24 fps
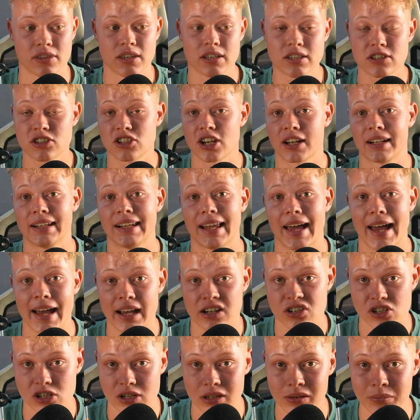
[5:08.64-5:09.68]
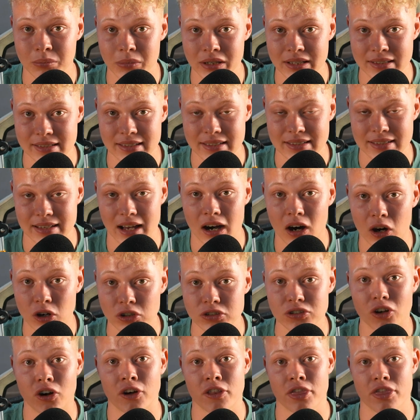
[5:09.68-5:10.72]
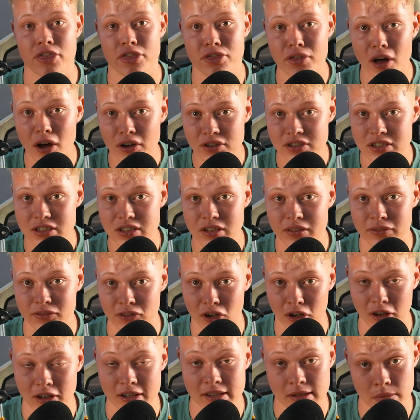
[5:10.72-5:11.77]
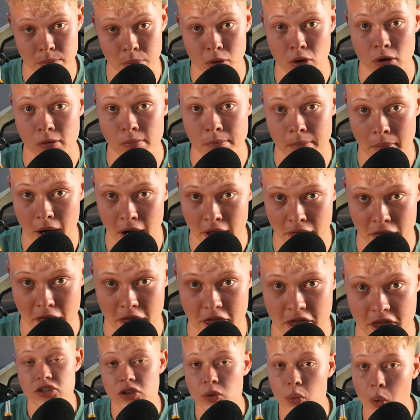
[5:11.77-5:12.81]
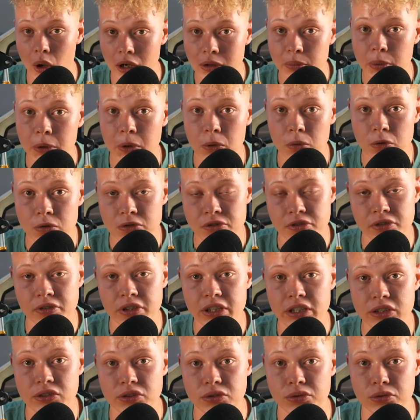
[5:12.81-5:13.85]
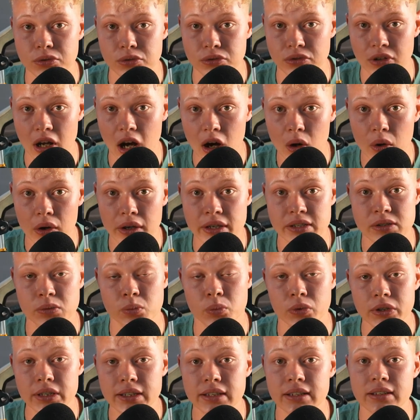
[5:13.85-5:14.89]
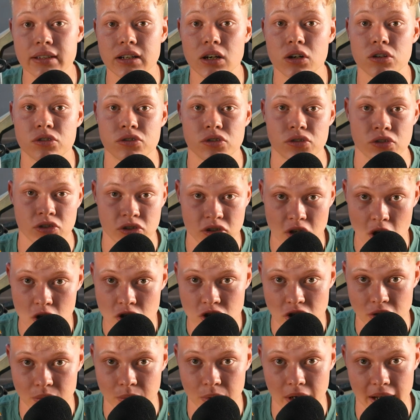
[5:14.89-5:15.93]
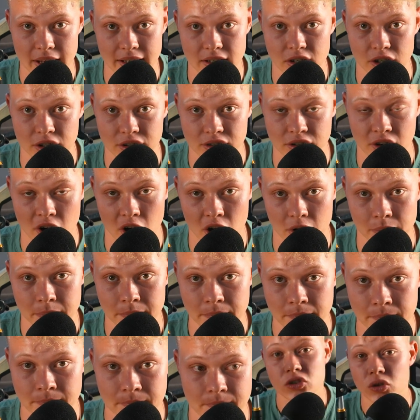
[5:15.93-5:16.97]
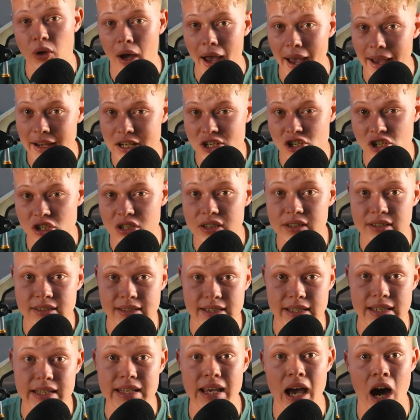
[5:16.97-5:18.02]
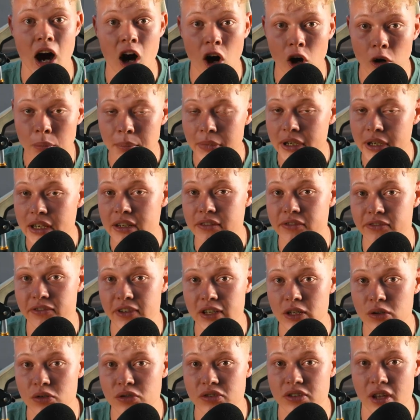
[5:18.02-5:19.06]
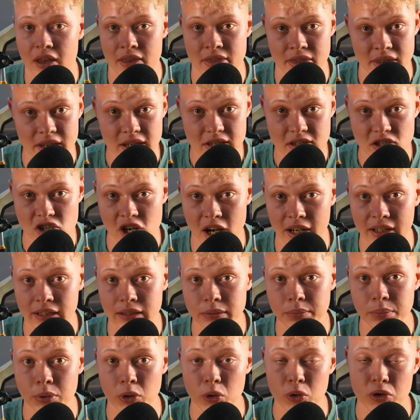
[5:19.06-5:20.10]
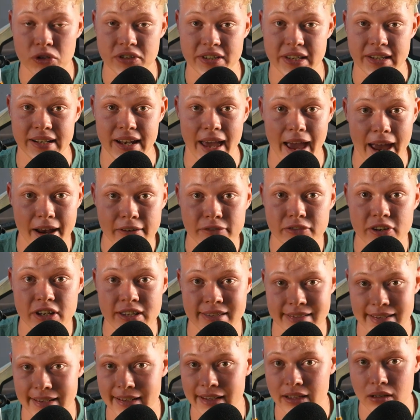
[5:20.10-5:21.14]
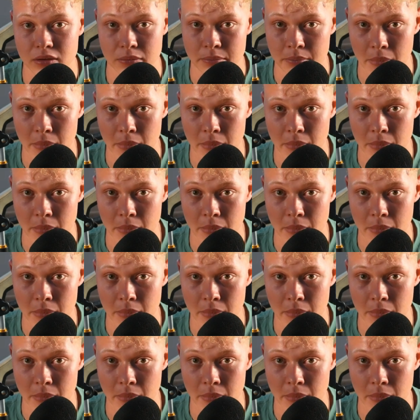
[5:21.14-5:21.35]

this channel actually misses out on thousands of dollars per month. So what we also need to do now is we can go to socialblade.com to actually see how many views this channel pulls in every single